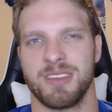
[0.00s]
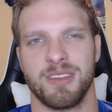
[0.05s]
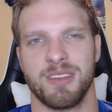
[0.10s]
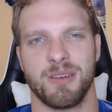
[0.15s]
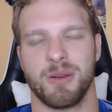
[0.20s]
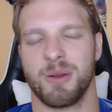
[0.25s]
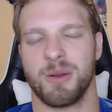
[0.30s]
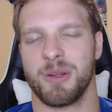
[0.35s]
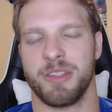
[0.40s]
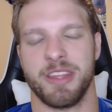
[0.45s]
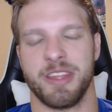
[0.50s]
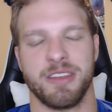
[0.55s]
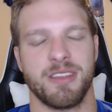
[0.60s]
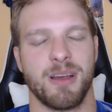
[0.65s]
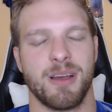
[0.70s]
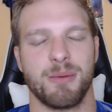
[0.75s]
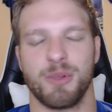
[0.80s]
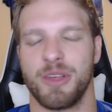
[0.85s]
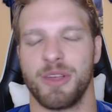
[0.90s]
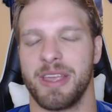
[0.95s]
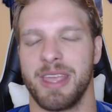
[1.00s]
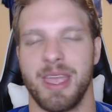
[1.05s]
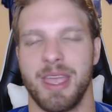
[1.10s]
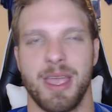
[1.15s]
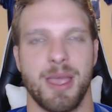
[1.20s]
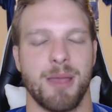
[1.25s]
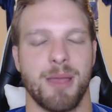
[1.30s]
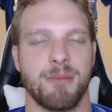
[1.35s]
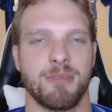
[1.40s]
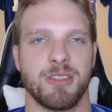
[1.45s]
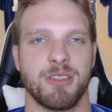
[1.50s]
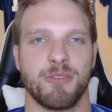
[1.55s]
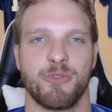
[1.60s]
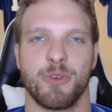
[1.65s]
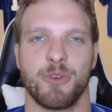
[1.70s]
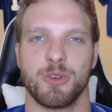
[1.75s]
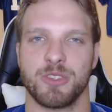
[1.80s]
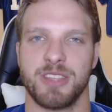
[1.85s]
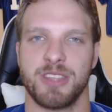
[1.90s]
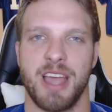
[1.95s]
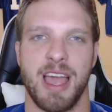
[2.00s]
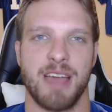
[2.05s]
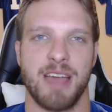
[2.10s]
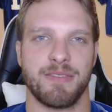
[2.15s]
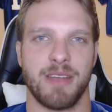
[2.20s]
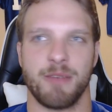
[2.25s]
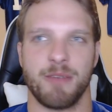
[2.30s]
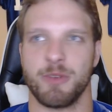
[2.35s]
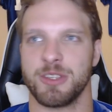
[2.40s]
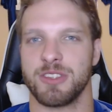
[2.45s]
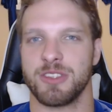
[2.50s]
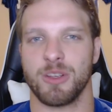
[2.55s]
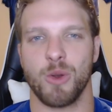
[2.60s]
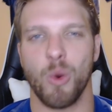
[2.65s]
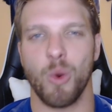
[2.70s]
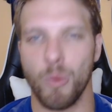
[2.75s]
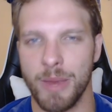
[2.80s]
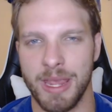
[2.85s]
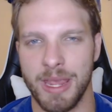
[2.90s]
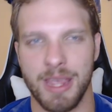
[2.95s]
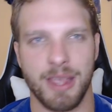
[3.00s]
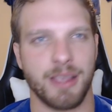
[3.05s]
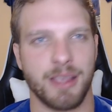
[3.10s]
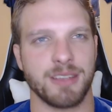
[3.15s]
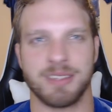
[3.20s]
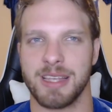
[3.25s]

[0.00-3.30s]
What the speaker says: Are they doubling him in the first half every single week?